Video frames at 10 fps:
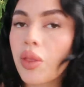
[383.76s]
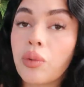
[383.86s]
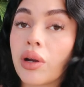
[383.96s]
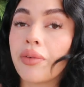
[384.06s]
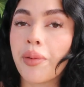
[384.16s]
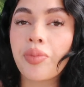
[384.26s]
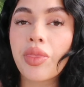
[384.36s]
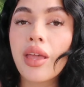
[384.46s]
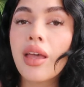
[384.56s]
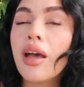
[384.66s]
Whatever.
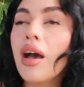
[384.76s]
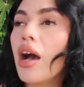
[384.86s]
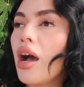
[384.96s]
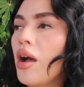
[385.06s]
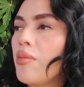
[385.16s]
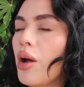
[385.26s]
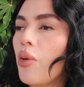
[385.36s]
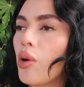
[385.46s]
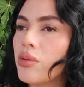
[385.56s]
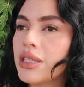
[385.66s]
Um,
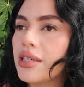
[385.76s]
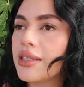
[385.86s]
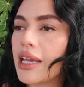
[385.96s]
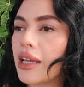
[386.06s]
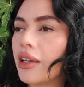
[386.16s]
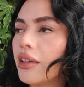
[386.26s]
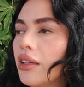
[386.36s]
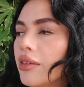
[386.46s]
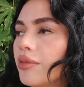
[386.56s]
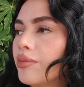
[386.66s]
what was I
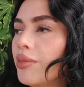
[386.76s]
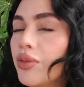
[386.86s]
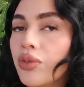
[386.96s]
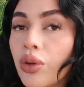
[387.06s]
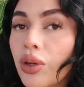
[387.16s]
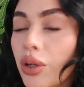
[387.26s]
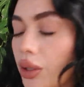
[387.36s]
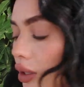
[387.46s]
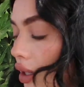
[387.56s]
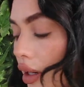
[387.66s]
saying
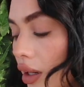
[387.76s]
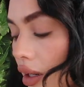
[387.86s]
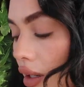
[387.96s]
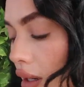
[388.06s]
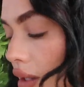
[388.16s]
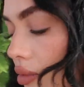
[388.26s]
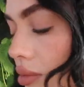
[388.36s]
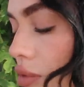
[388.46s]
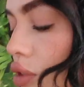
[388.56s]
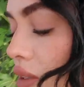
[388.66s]
before?
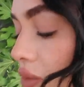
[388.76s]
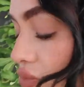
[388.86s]
Oh my,